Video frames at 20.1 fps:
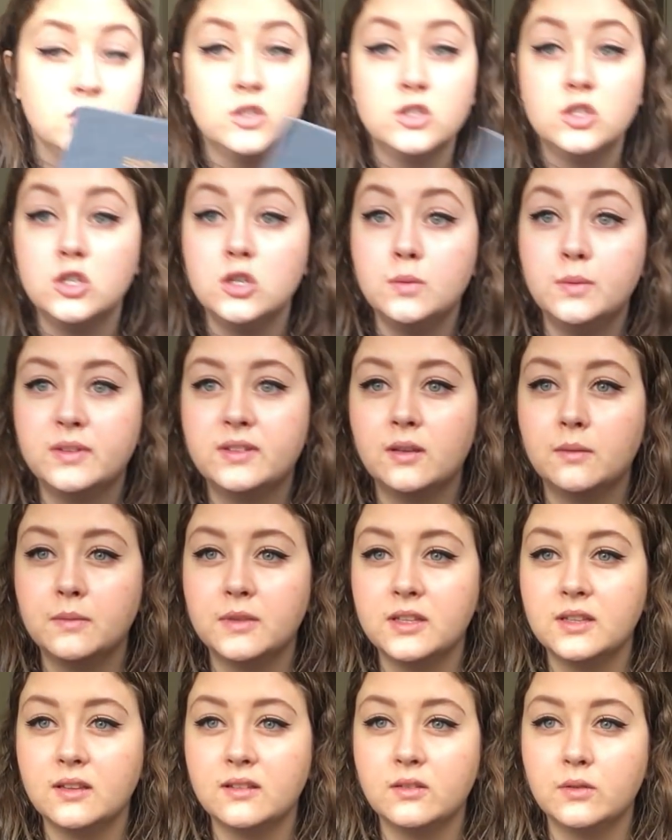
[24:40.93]
tube of
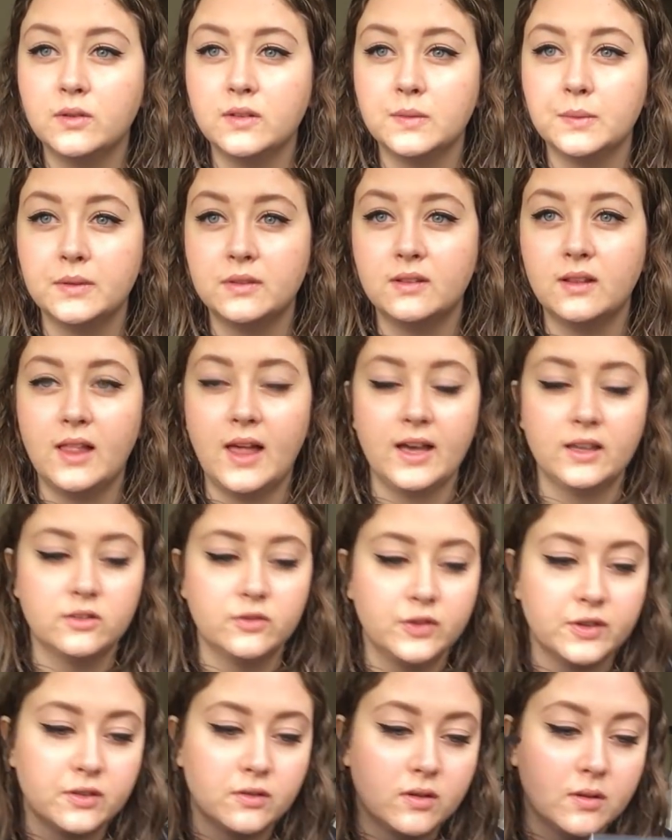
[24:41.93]
something that's only supposed to
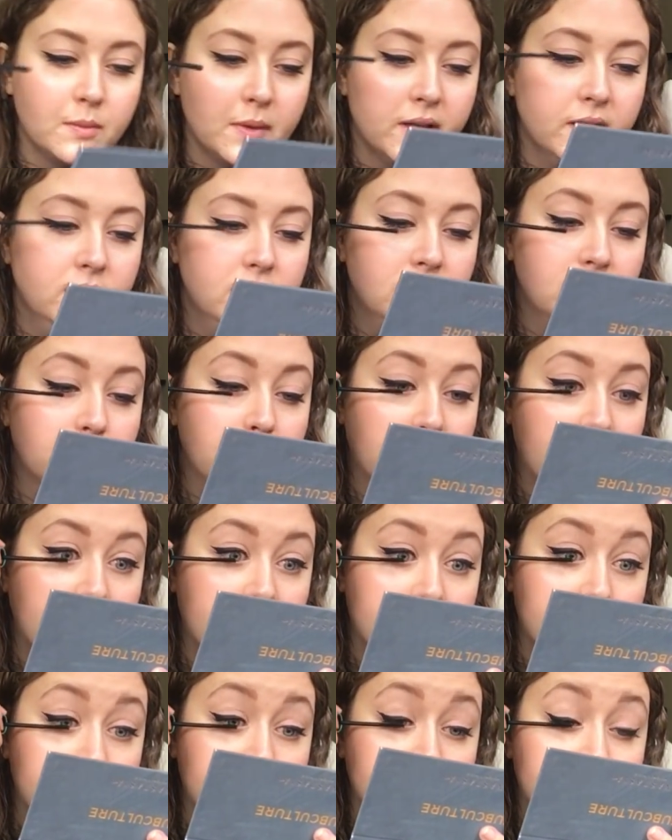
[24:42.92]
last for 3 months.
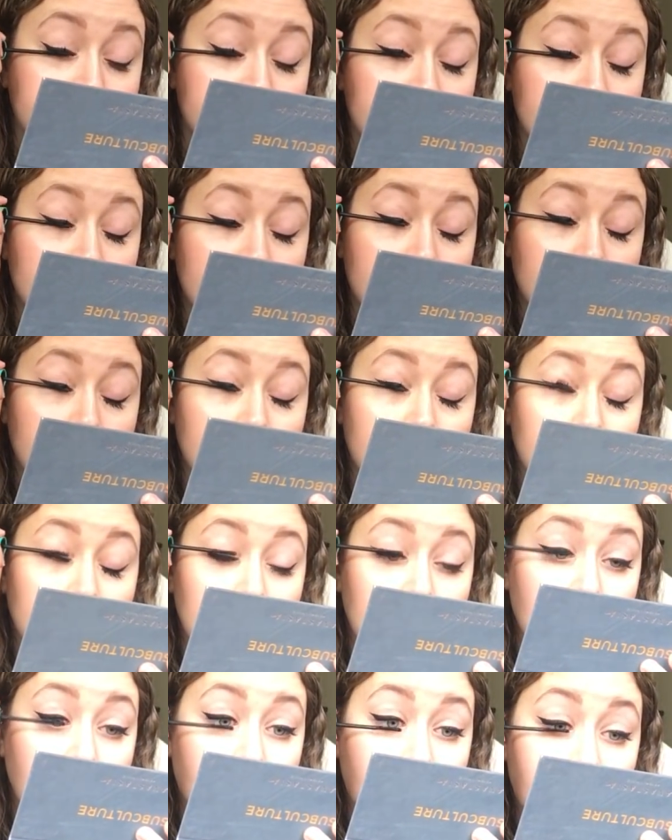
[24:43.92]
But
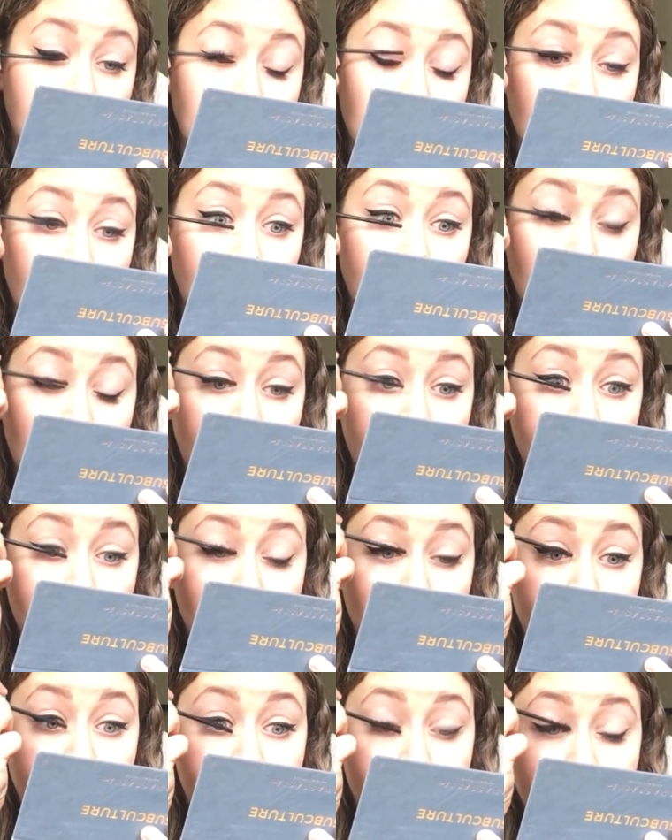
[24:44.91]
anyway,
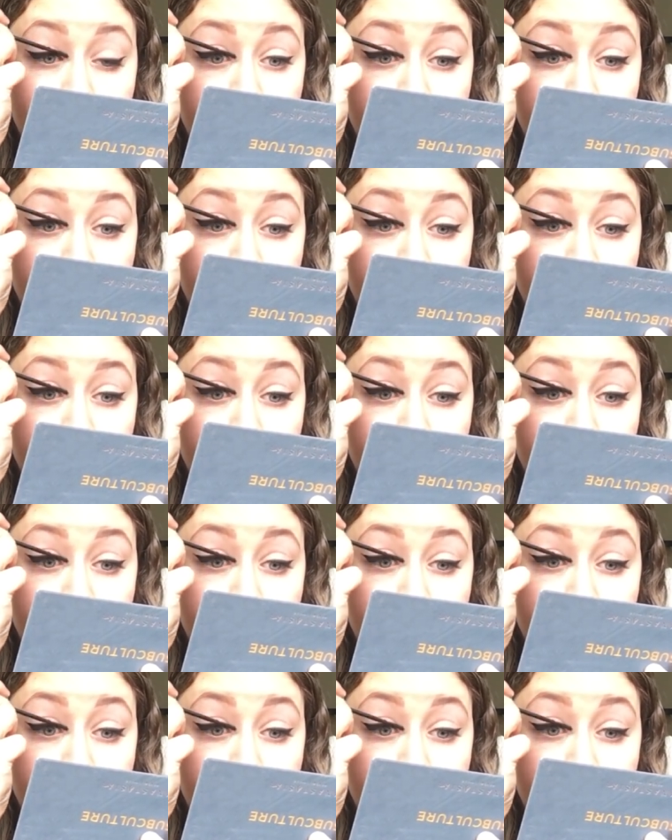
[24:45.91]
the